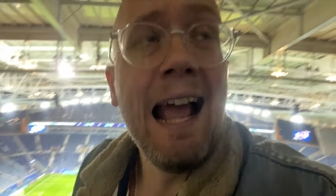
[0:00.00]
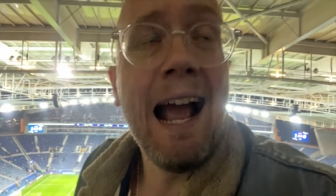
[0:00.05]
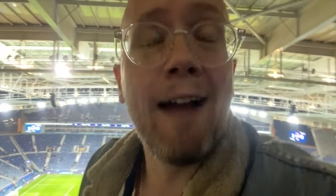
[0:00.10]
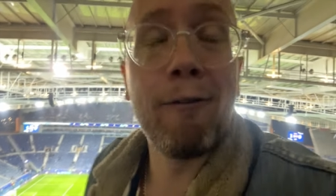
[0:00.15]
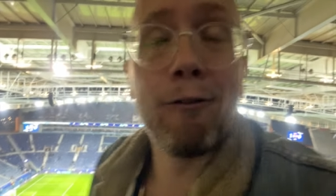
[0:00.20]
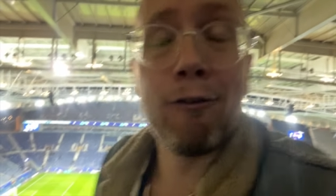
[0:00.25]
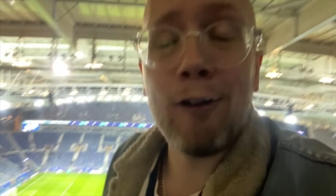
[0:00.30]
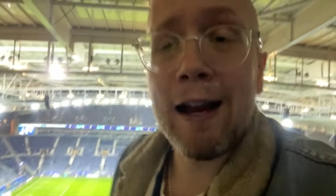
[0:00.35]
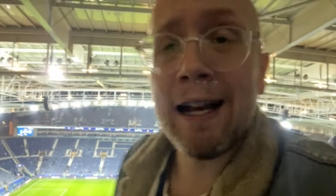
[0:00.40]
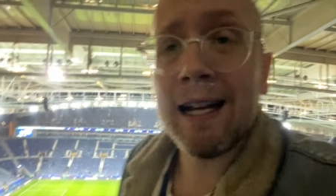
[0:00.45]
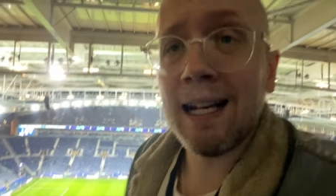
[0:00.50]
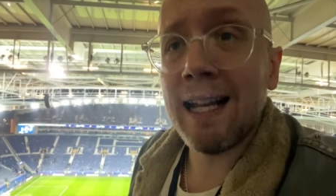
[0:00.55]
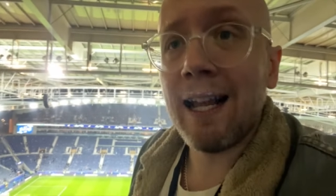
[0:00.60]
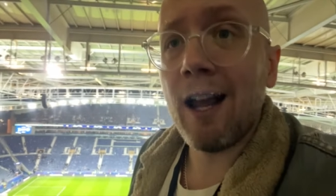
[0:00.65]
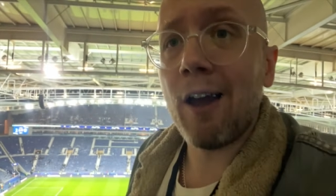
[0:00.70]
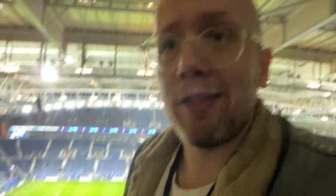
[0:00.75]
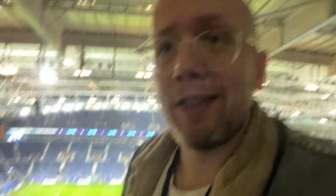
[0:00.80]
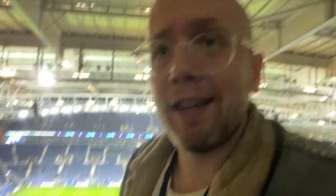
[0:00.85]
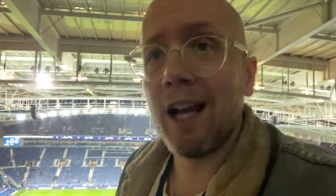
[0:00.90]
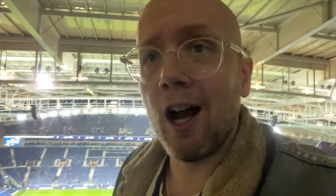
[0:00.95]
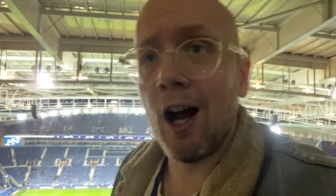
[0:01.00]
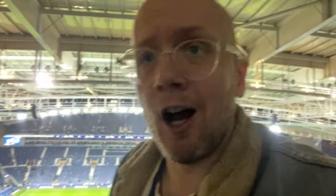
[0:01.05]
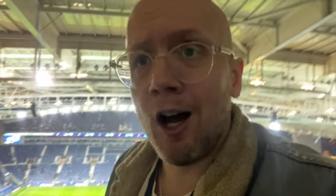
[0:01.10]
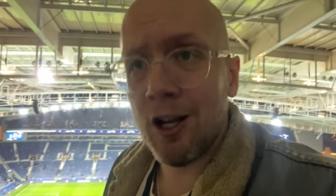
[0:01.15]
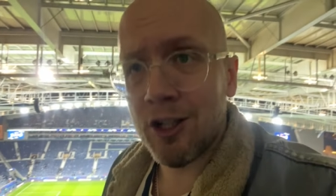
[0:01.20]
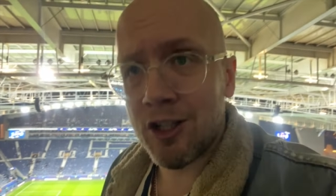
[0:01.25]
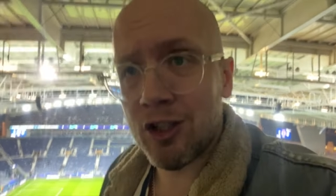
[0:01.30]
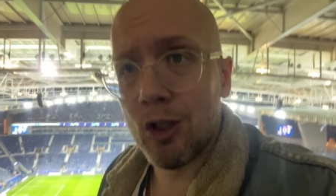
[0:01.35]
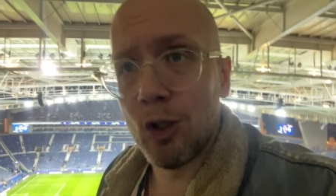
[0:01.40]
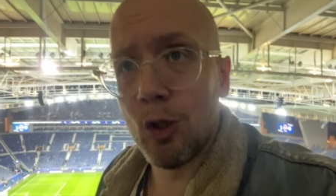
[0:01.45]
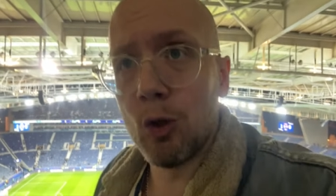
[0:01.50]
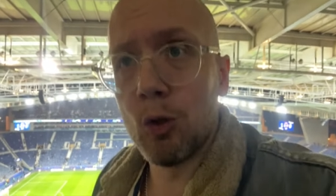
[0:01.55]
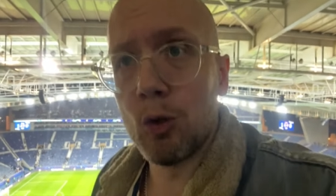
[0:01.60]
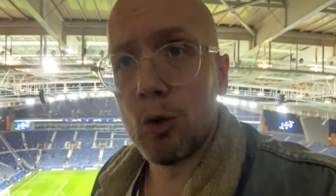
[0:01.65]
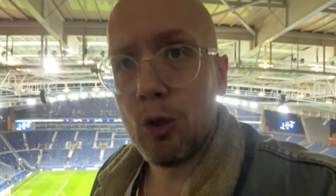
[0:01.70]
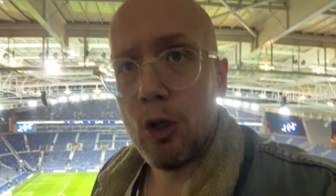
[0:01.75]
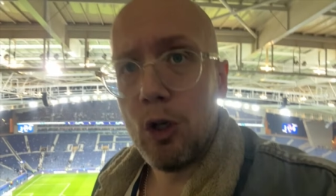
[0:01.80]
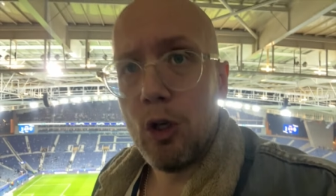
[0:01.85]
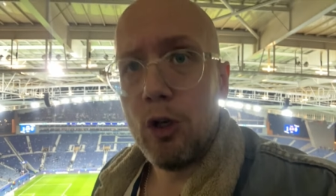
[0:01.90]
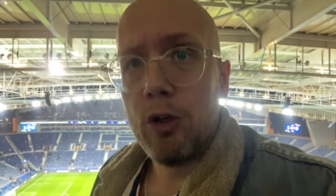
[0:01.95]
And frankly, I think Arsenal
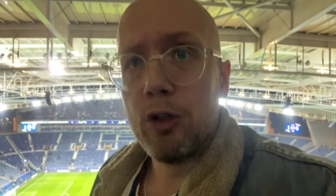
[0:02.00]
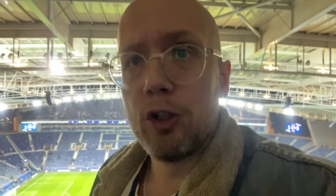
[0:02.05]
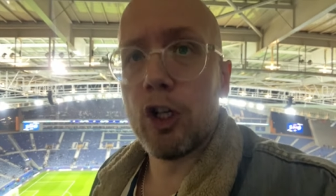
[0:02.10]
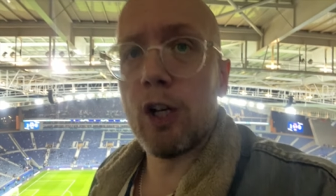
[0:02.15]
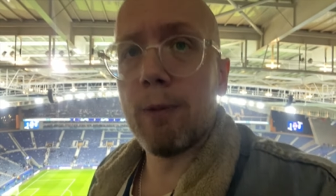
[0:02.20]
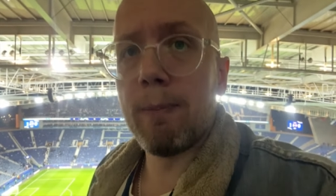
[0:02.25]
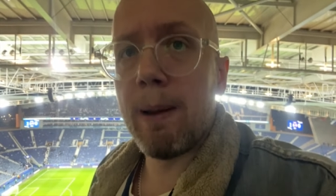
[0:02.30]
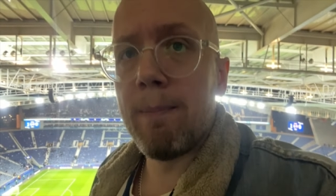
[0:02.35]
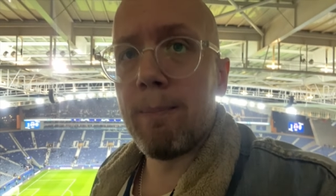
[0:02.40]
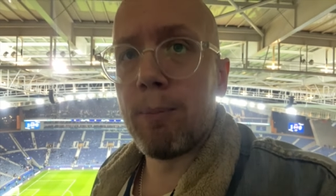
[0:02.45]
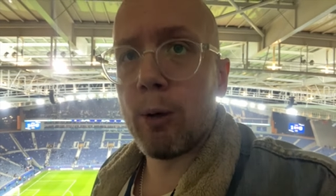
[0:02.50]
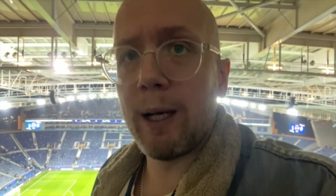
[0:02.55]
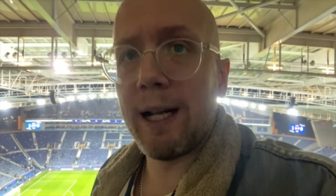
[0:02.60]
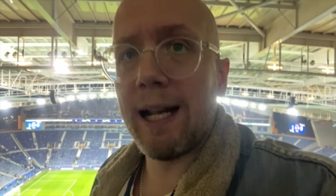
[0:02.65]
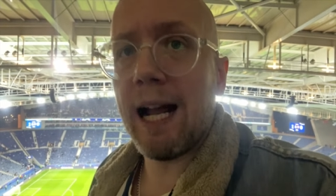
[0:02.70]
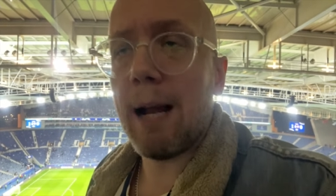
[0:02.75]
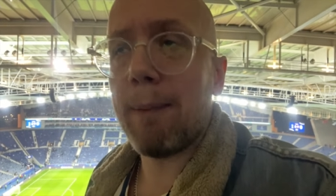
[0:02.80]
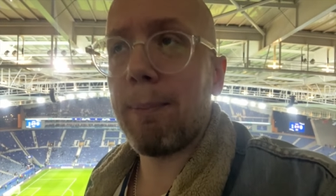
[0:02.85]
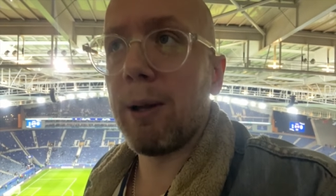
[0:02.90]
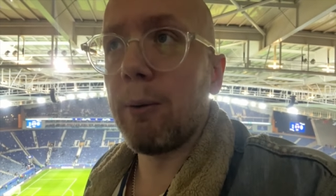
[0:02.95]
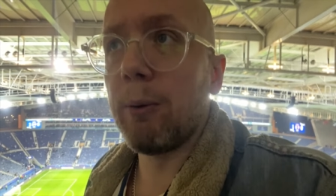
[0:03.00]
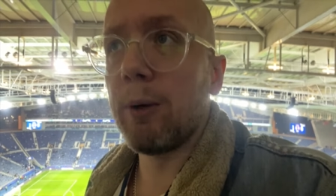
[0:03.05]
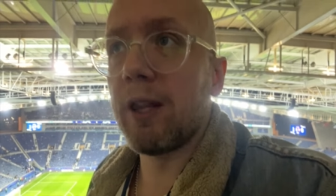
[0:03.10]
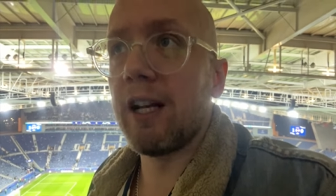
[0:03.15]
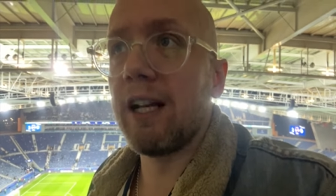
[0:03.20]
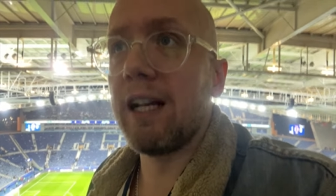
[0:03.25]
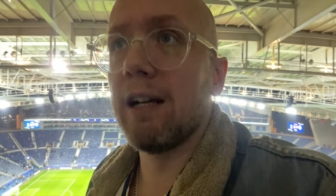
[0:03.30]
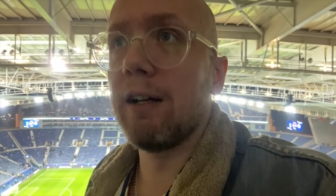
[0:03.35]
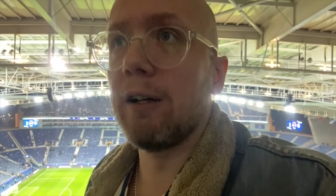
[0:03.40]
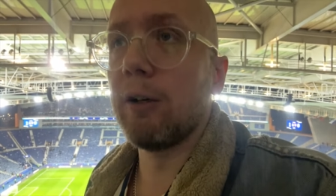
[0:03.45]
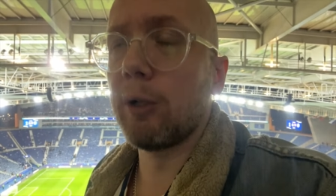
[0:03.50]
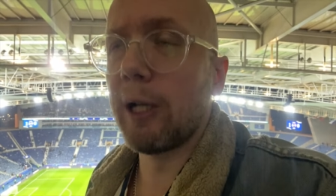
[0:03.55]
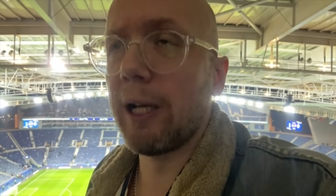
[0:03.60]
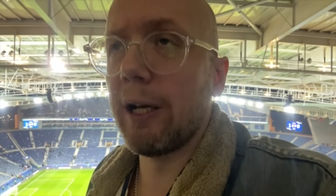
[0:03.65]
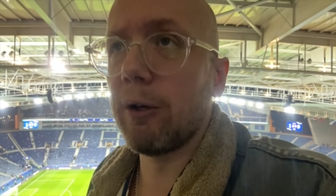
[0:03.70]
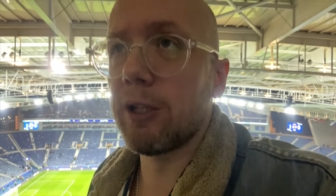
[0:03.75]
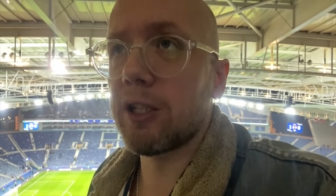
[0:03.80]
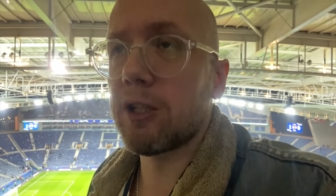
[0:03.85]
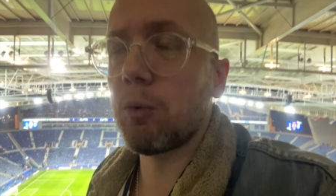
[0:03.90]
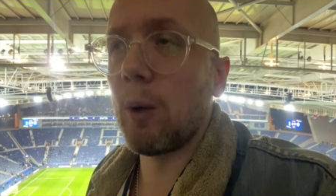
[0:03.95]
should have been pretty happy with a
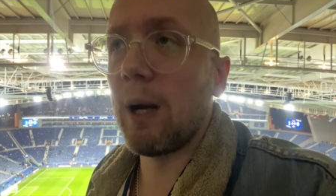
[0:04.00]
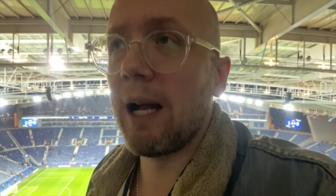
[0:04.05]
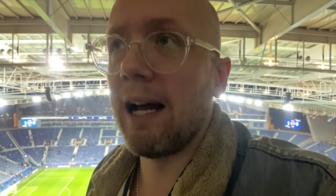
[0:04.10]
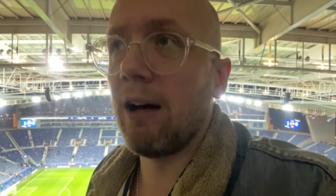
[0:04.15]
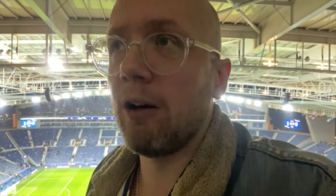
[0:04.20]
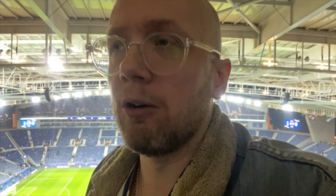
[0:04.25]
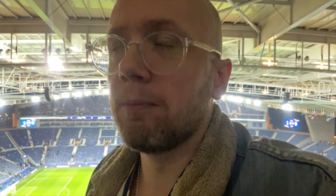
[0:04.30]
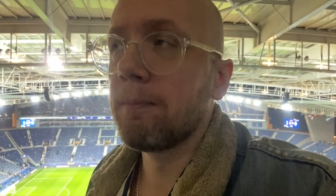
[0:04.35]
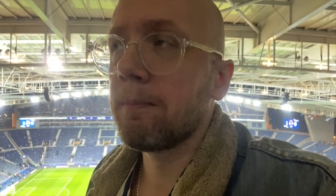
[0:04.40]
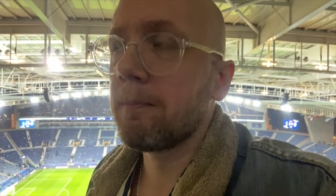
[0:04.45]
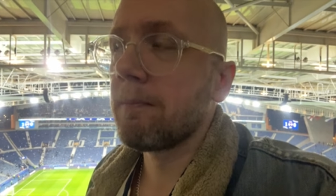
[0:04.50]
0-0 as well.